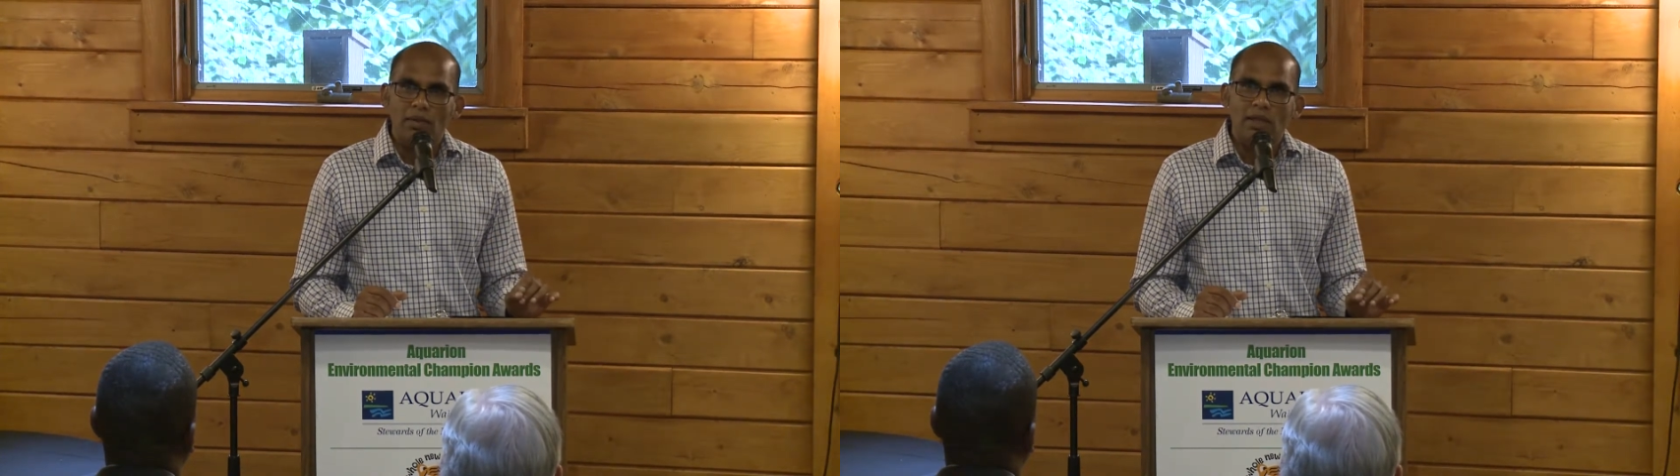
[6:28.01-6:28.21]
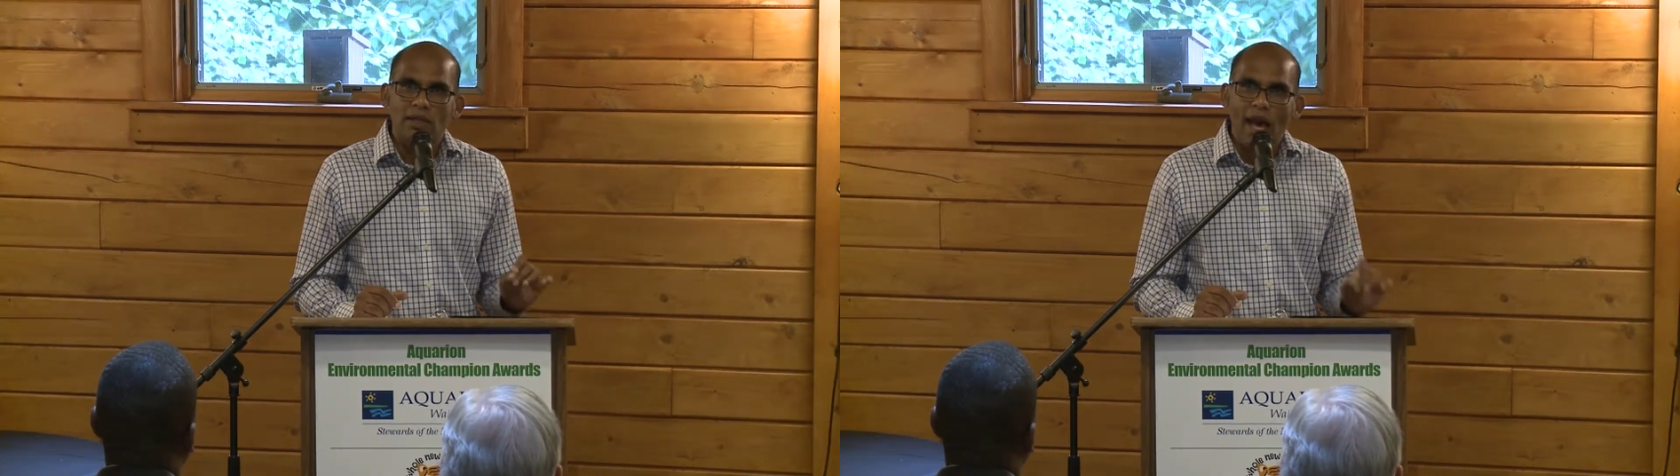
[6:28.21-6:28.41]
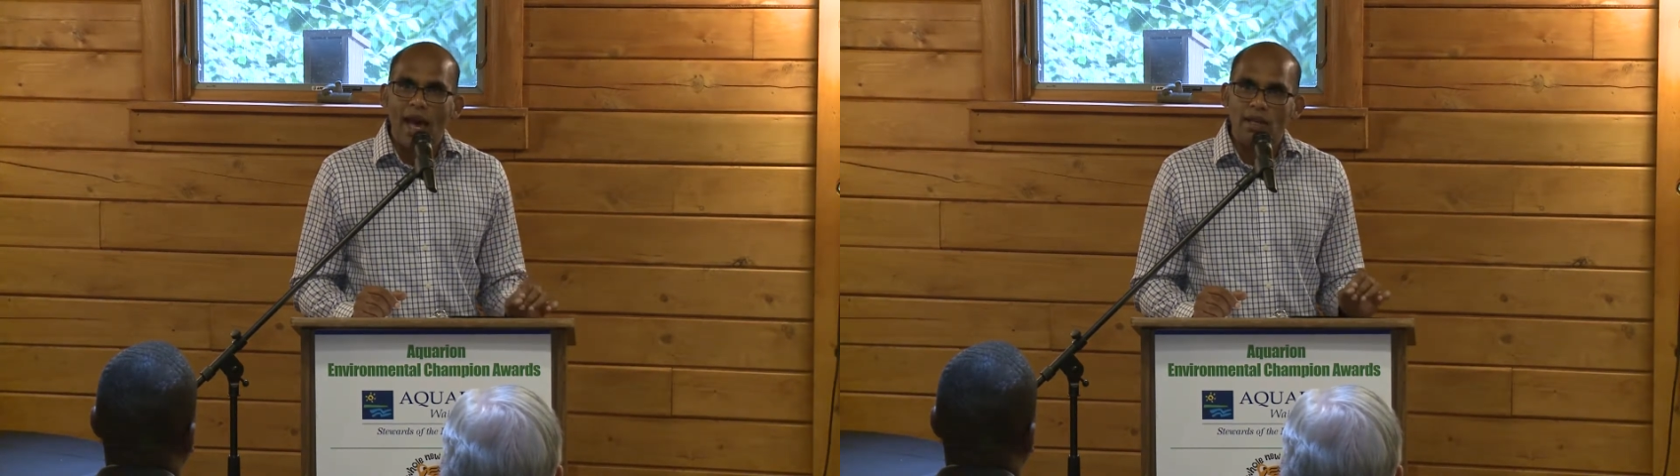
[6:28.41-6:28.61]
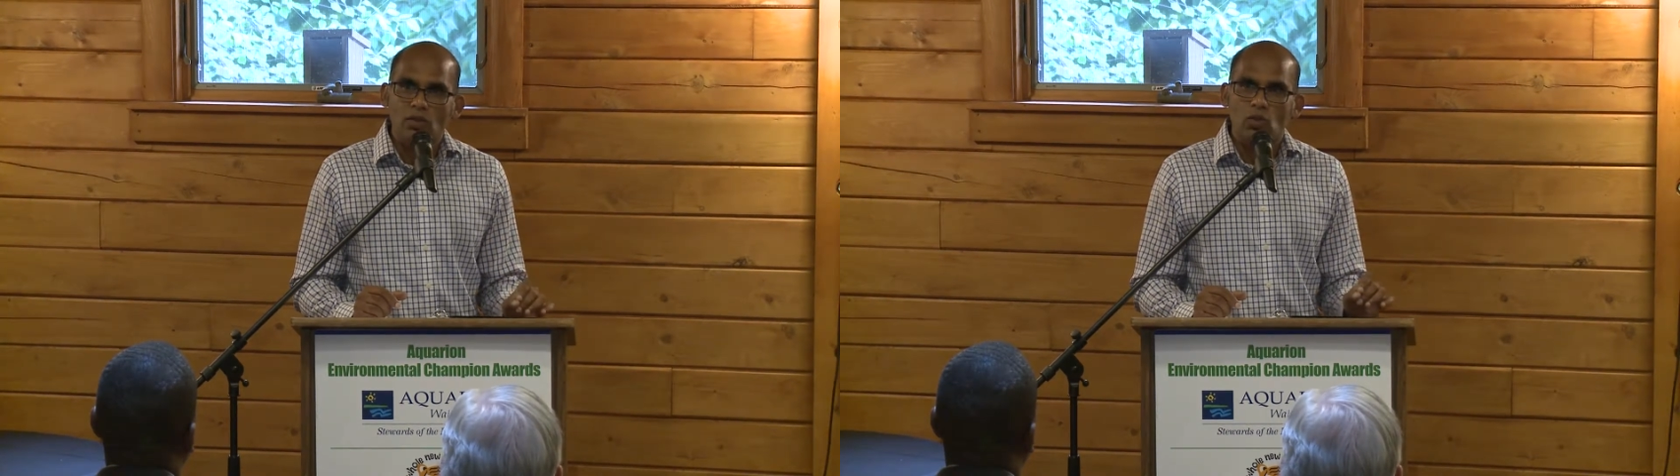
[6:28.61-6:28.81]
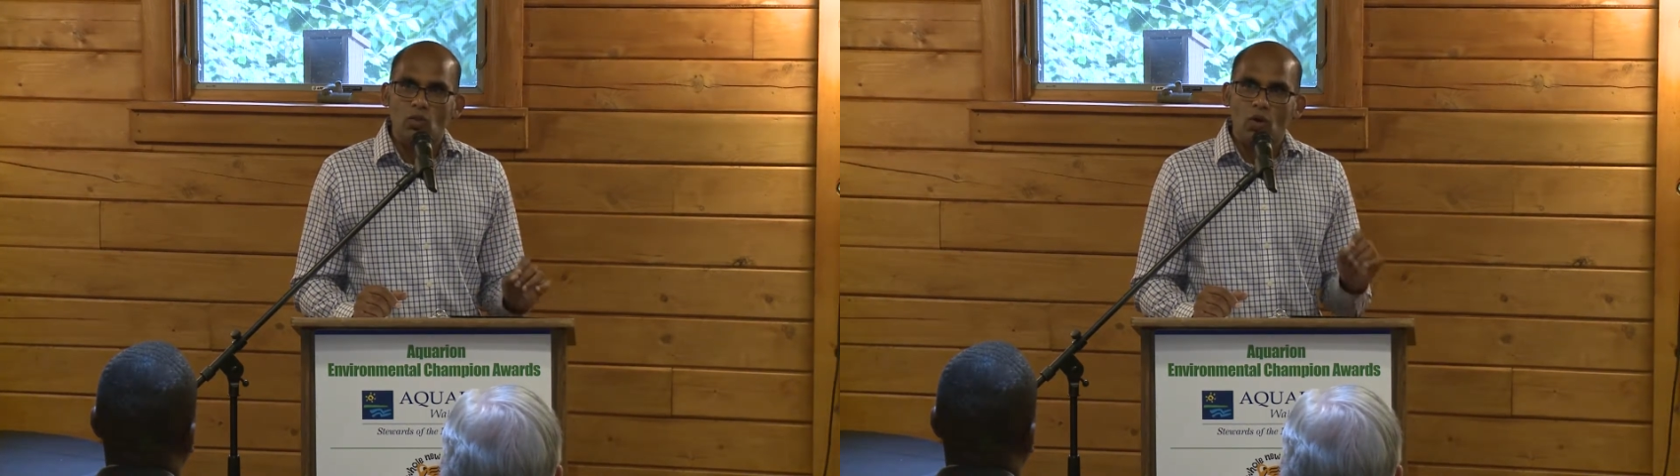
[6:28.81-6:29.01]
This has
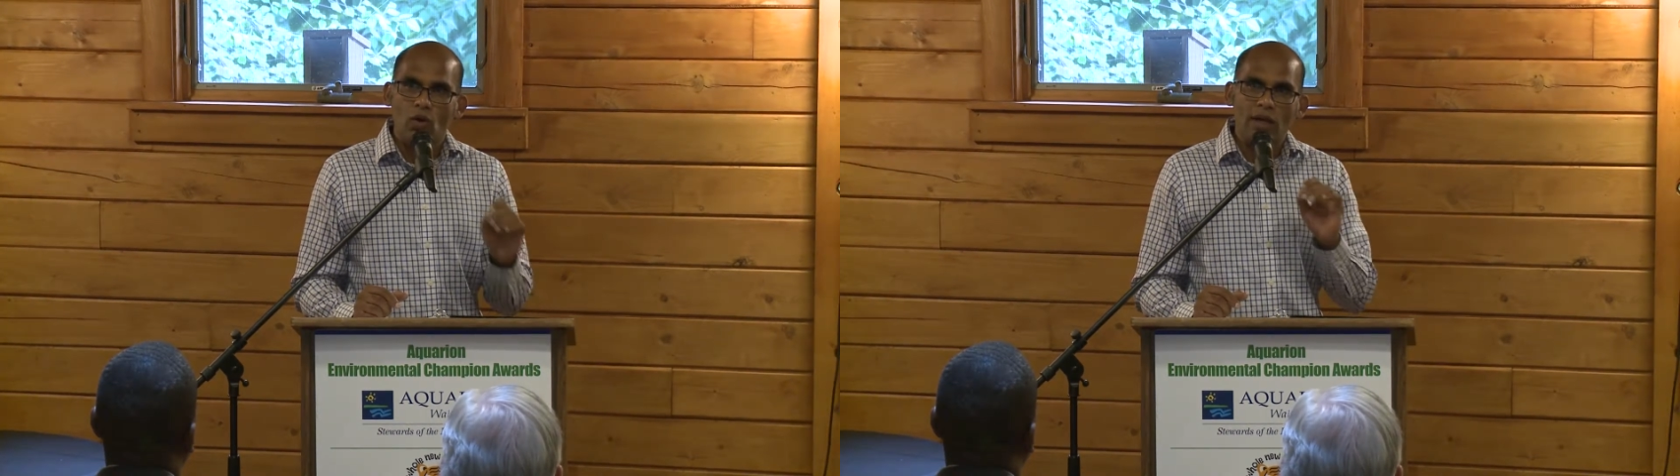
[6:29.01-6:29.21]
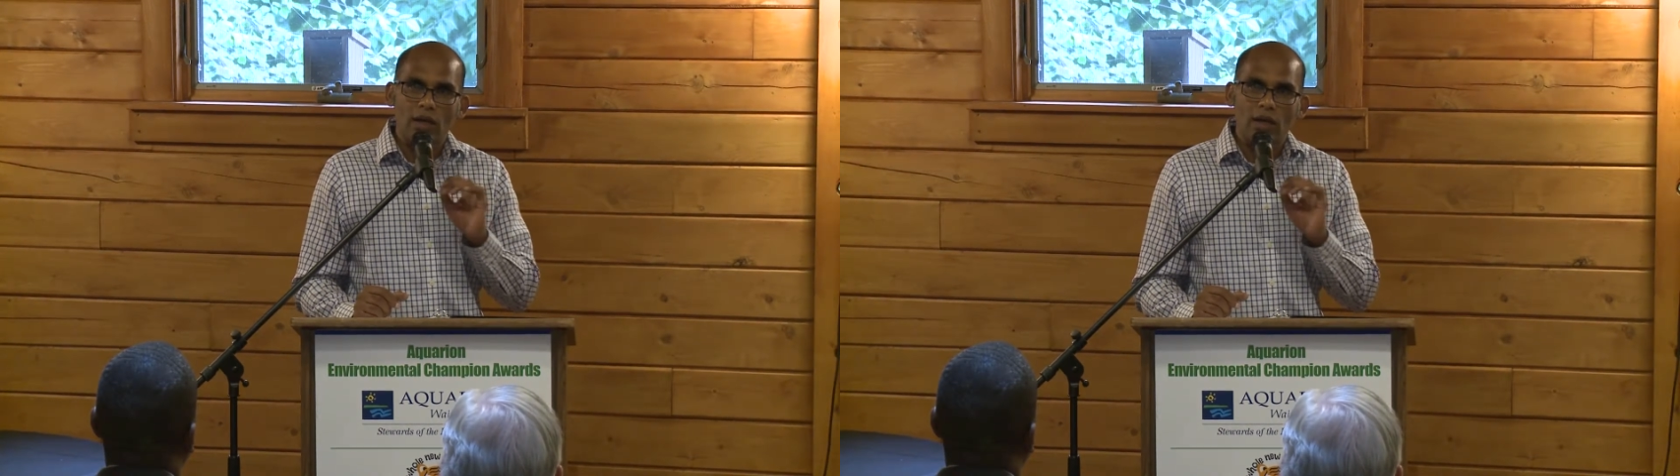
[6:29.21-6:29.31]
to, on a